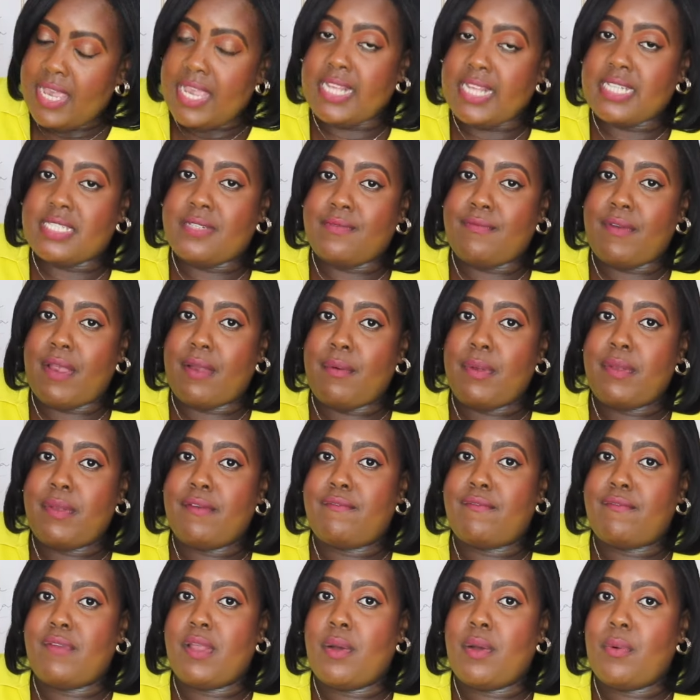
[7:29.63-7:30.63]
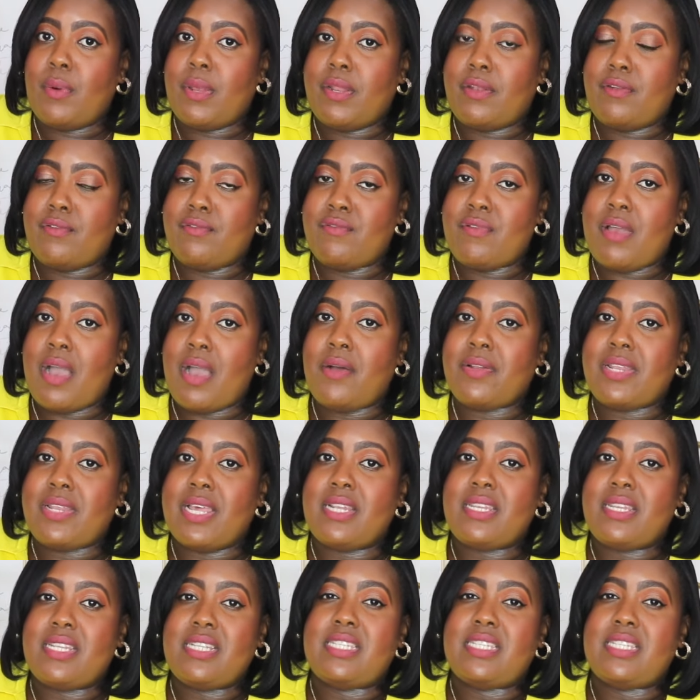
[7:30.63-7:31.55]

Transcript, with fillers: It's very flowy throughout and